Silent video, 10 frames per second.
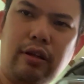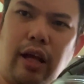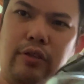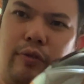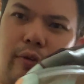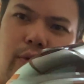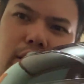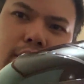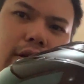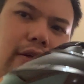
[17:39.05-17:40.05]
thanks for
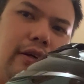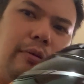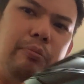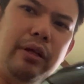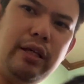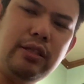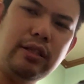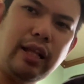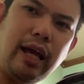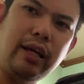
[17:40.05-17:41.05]
watching and
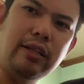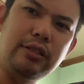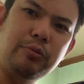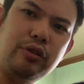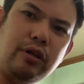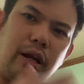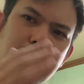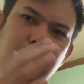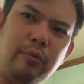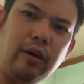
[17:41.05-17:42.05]
please like and
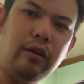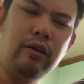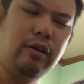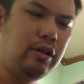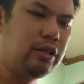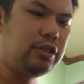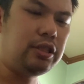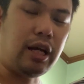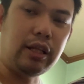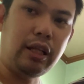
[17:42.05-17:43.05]
subscribe to my
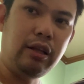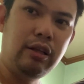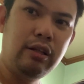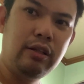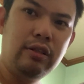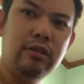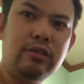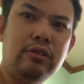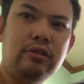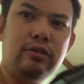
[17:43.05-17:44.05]
channel
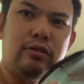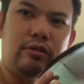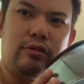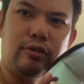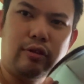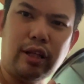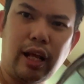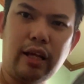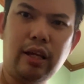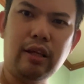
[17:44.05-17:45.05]
so that
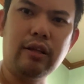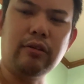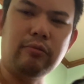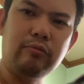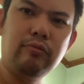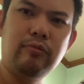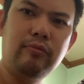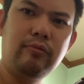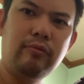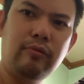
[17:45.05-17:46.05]
I can
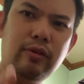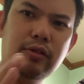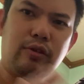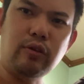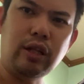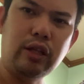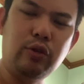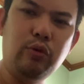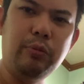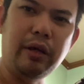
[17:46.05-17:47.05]
so that
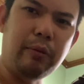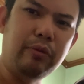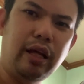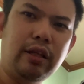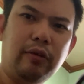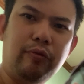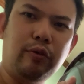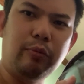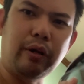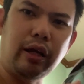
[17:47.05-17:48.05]
you will be updated
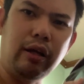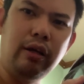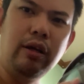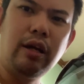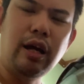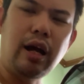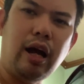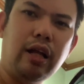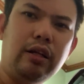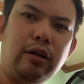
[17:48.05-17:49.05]
for my
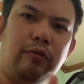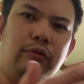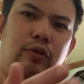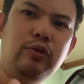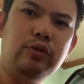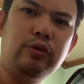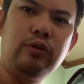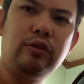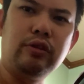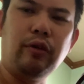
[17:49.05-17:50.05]
other and future
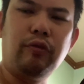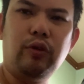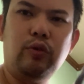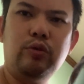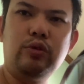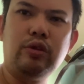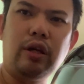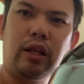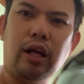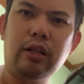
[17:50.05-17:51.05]
reviews
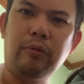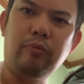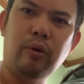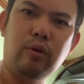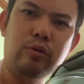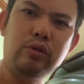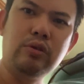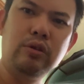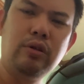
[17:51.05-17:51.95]
and other posts